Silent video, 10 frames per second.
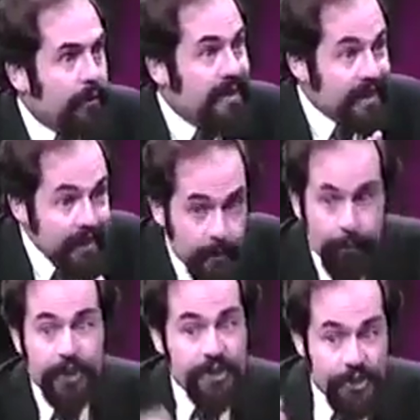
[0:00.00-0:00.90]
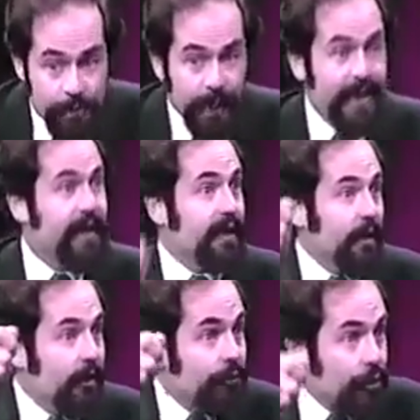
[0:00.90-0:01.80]
deliberate spiking
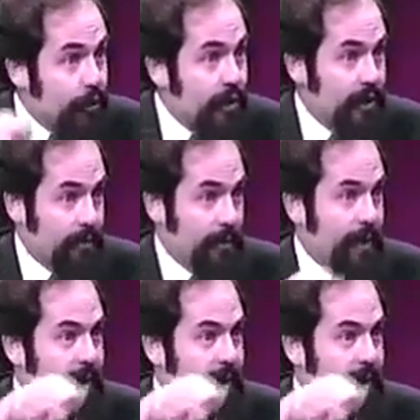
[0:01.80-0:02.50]
of tritium